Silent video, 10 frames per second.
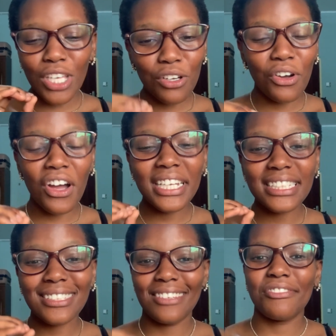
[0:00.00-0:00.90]
God
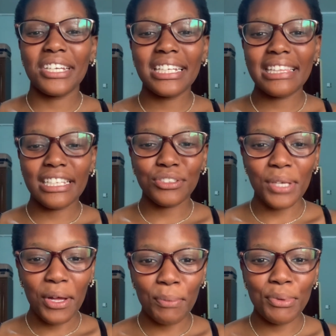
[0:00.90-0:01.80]
is really there to
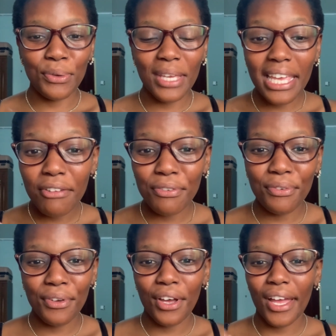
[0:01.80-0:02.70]
help you if
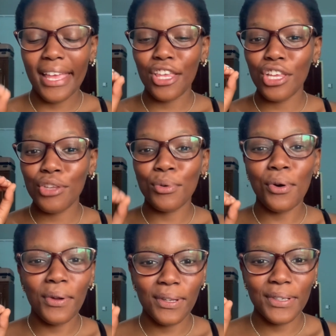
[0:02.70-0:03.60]
you
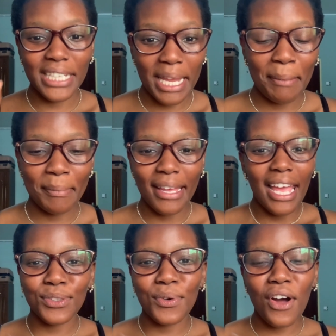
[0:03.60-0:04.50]
call on him.
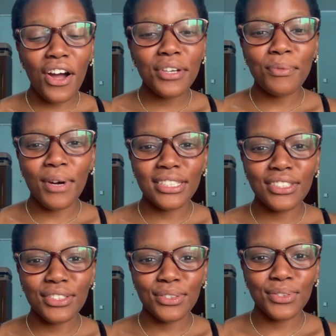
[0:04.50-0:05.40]
So God
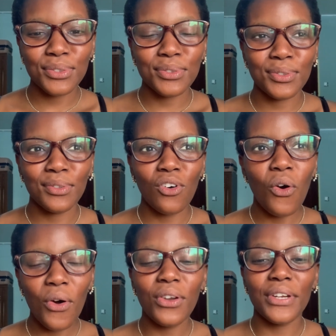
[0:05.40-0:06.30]
wants you to
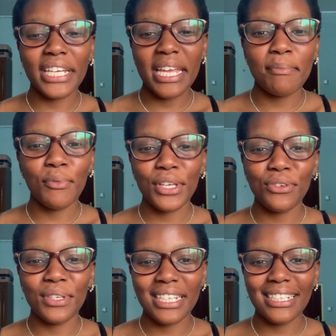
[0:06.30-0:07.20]
call on him when you
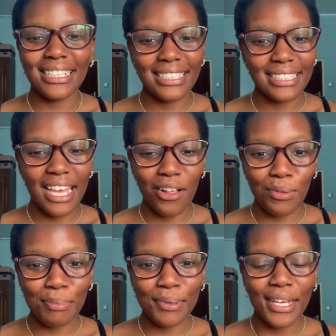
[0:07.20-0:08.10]
need his help.